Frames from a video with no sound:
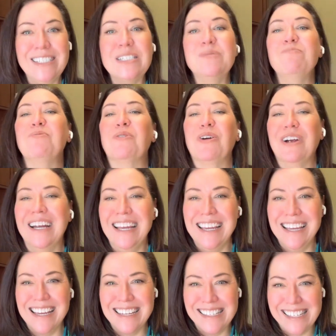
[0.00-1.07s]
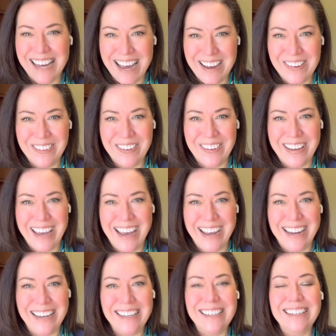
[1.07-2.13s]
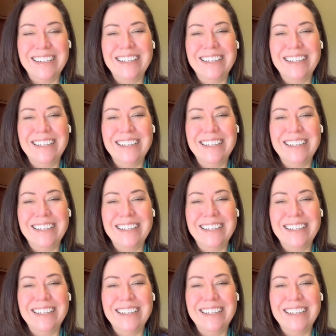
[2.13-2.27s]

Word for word: Just bring it down, okay?